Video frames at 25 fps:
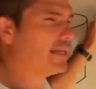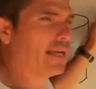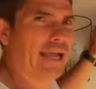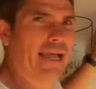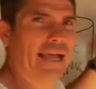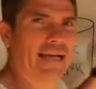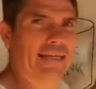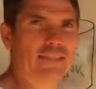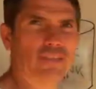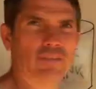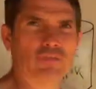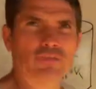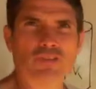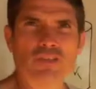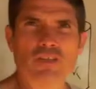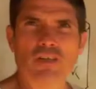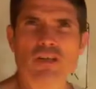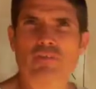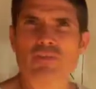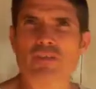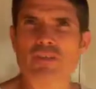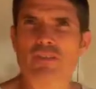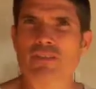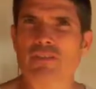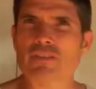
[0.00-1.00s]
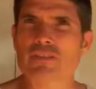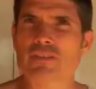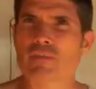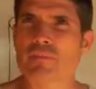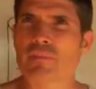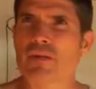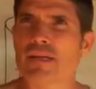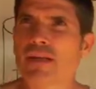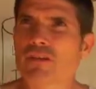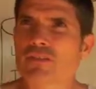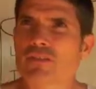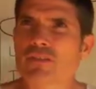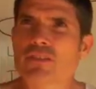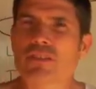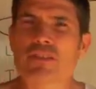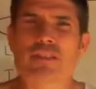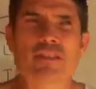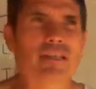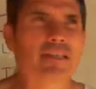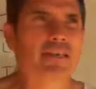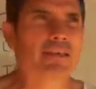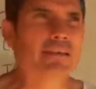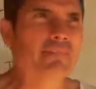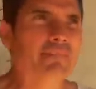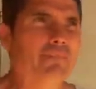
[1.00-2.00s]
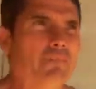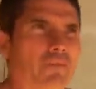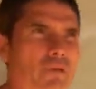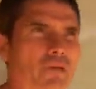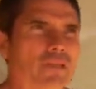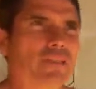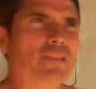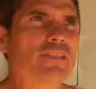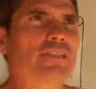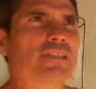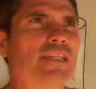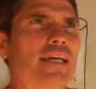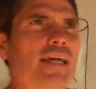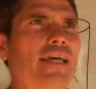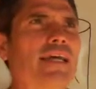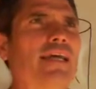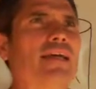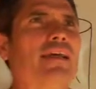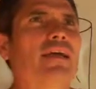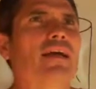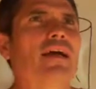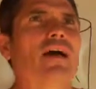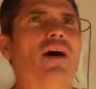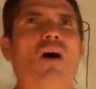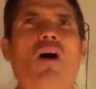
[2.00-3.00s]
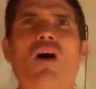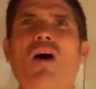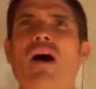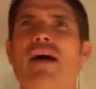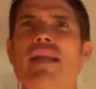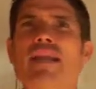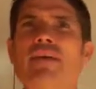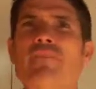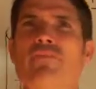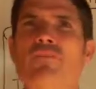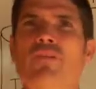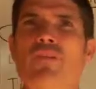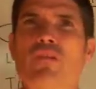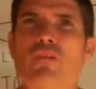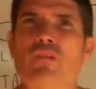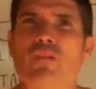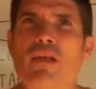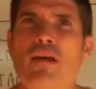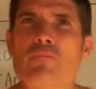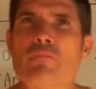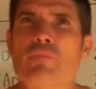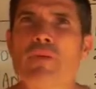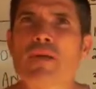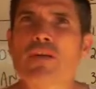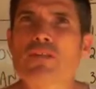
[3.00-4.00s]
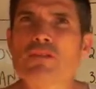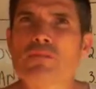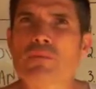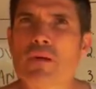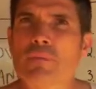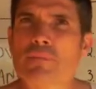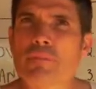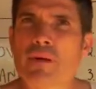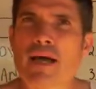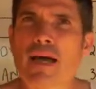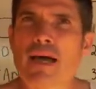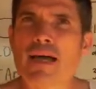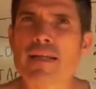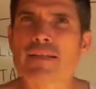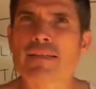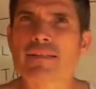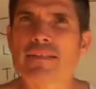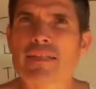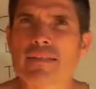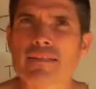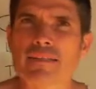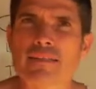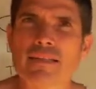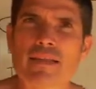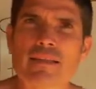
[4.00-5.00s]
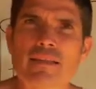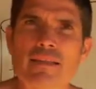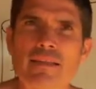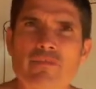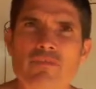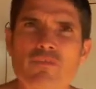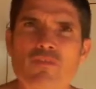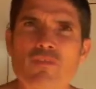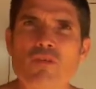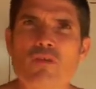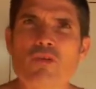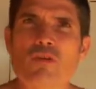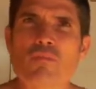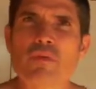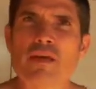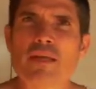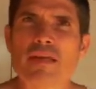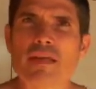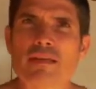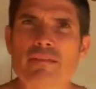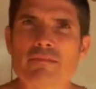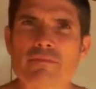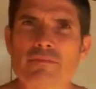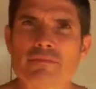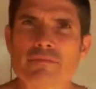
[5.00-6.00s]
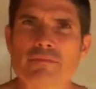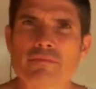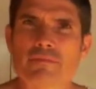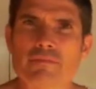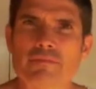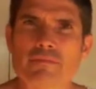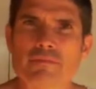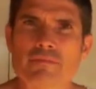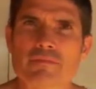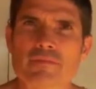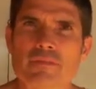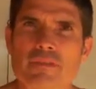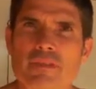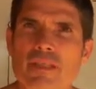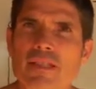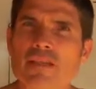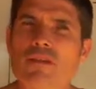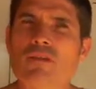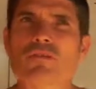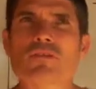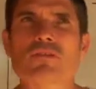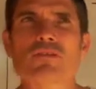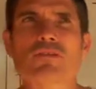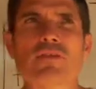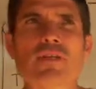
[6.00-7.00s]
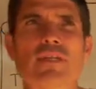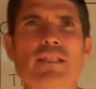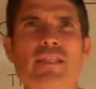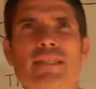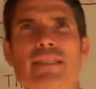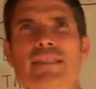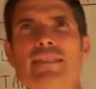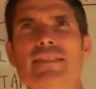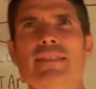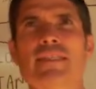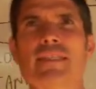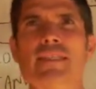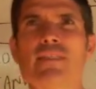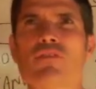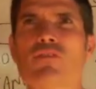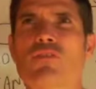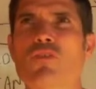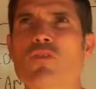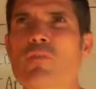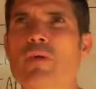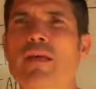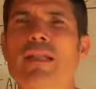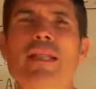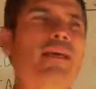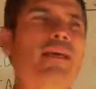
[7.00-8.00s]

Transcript: Acts of service. So someone else can say, oh, I don't feel loved because my partner does nothing for me. They're not doing these things for me.